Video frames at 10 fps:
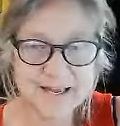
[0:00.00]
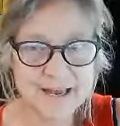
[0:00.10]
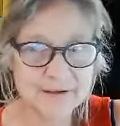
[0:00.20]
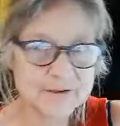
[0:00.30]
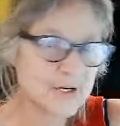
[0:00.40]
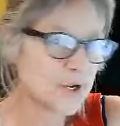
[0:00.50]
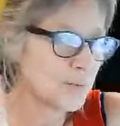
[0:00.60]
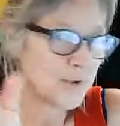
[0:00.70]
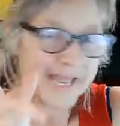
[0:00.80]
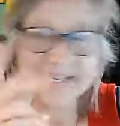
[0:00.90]
I'm going to go
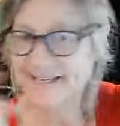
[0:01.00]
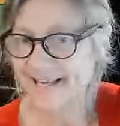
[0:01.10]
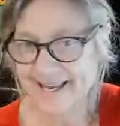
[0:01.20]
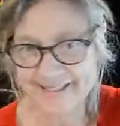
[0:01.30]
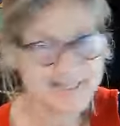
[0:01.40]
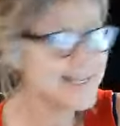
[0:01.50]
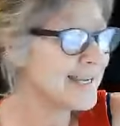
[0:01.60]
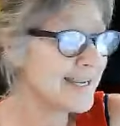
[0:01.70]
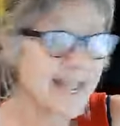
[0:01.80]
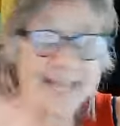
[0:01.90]

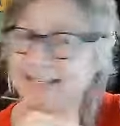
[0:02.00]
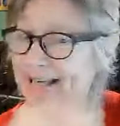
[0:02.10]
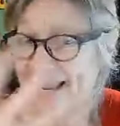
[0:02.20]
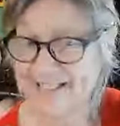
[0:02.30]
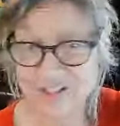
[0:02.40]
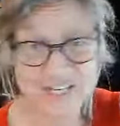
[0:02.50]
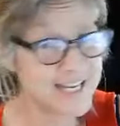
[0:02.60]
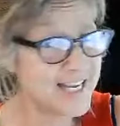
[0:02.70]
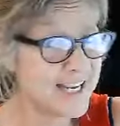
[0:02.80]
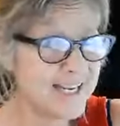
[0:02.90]
ADHD,
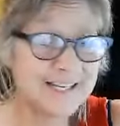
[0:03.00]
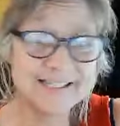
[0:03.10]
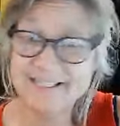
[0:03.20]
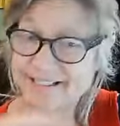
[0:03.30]
ADHD,